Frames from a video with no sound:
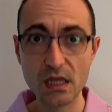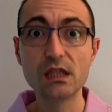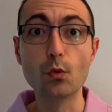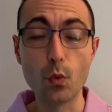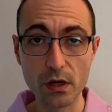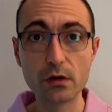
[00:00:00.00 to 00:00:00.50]

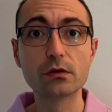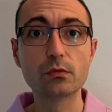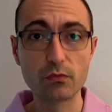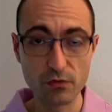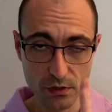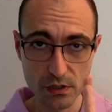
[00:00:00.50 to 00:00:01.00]
The one on the
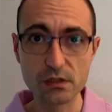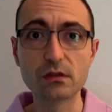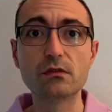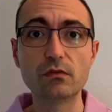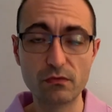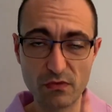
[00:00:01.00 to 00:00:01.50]
projected
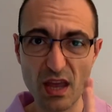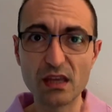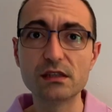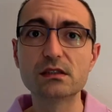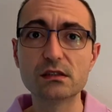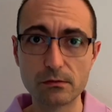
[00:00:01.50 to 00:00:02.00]

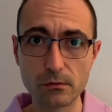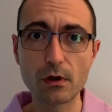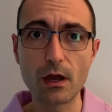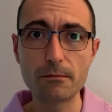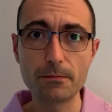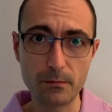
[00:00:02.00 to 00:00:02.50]
face,
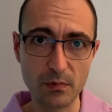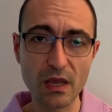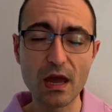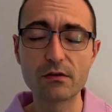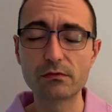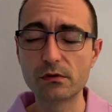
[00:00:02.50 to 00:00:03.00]
okay? Be
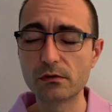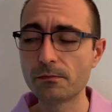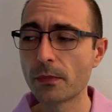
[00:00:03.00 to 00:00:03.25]
careful.